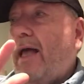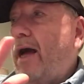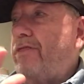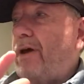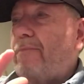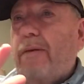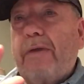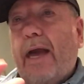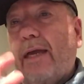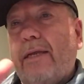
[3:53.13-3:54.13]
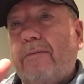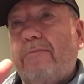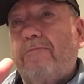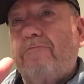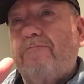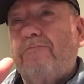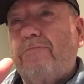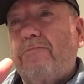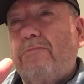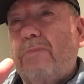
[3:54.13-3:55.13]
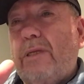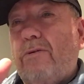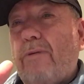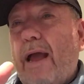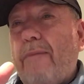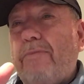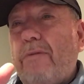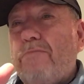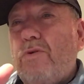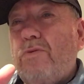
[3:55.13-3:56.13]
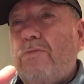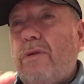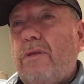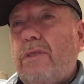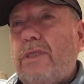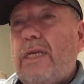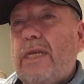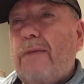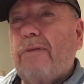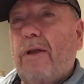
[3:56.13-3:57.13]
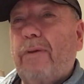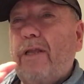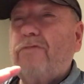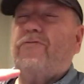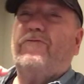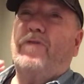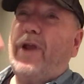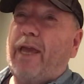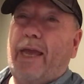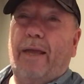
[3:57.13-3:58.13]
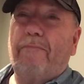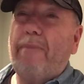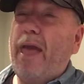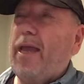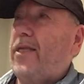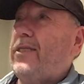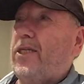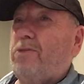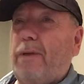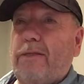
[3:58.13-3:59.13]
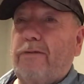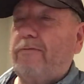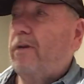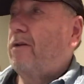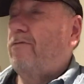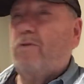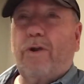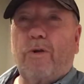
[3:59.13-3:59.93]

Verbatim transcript: I thought maybe I could grab the Moon CD player, but it's freaking, man, it's expensive. Four